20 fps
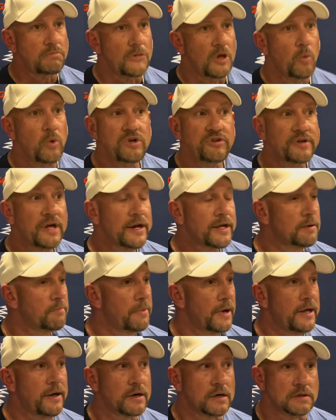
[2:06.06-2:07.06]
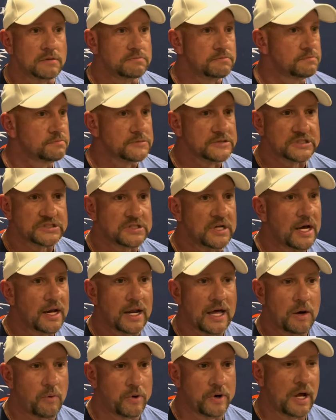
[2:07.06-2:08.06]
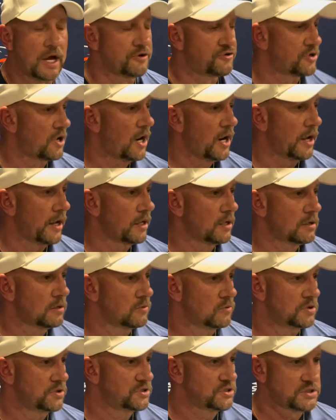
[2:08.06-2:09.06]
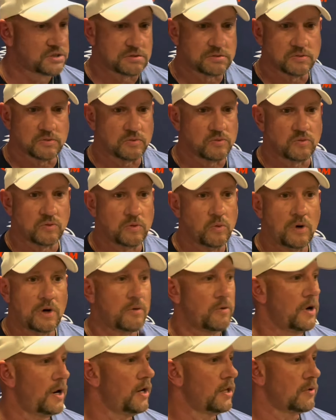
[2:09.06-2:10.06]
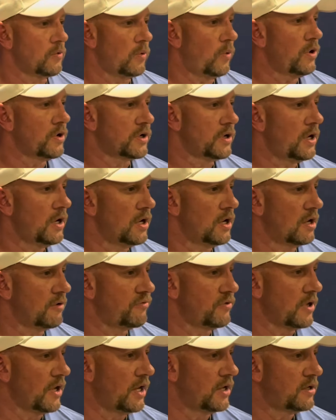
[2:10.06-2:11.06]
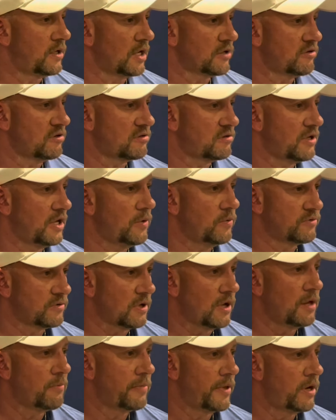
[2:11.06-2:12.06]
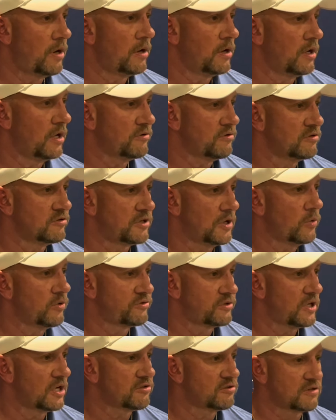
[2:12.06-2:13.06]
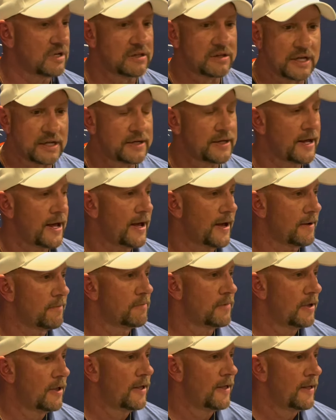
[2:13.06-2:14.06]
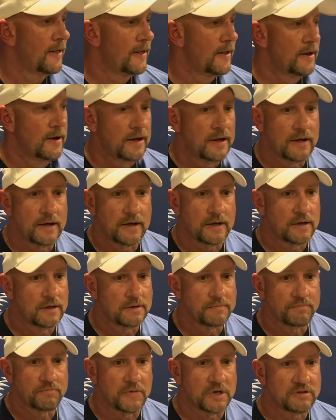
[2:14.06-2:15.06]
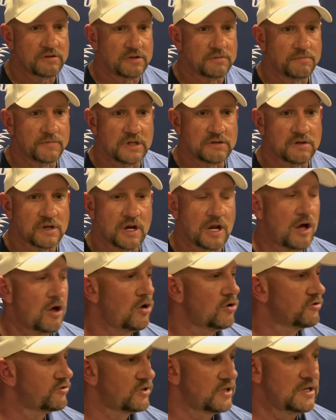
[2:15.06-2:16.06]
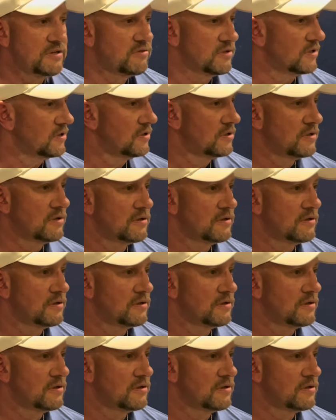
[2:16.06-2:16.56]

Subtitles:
We just got to get better. It's not like we're not trying. We weren't ready. We weren't good enough yet. Texas State was a lot better than us, and so was Texas at that time. But it's a long season.